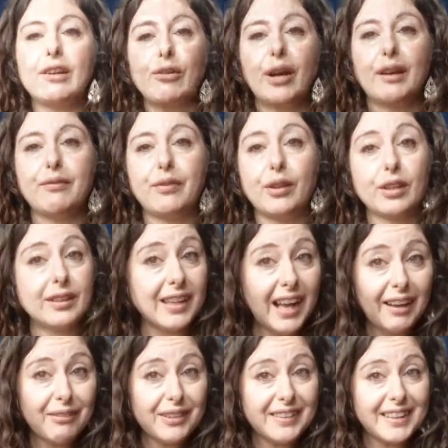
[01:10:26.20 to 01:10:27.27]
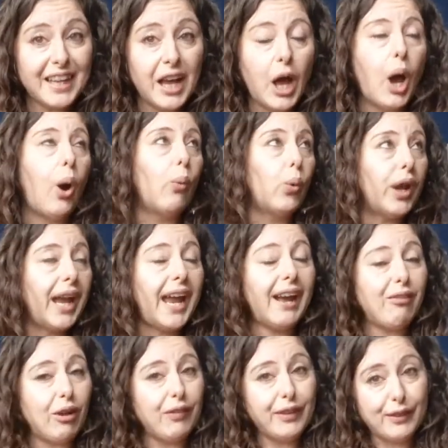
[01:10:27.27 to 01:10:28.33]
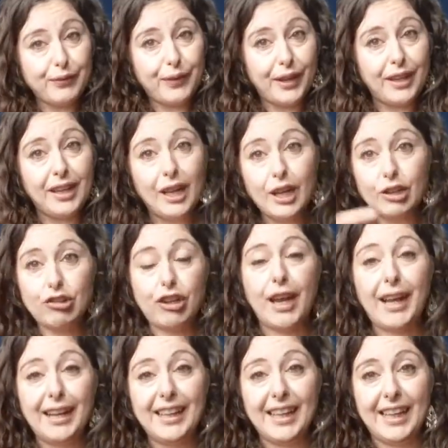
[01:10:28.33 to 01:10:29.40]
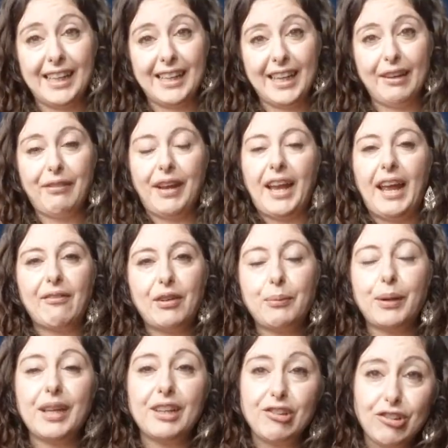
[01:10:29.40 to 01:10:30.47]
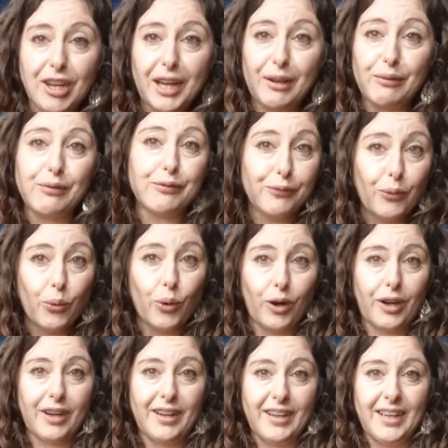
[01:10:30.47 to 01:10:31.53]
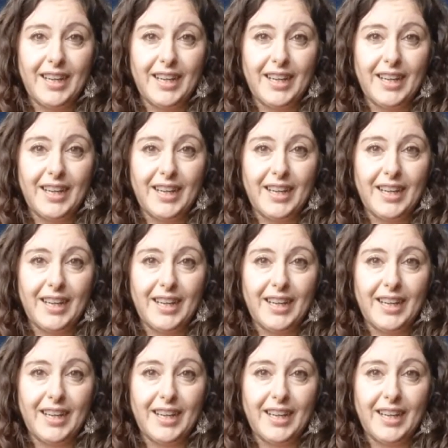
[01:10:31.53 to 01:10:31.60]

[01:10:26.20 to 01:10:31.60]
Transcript: grateful because obviously I wouldn't have all this fun channeling if I didn't have anybody to channel for.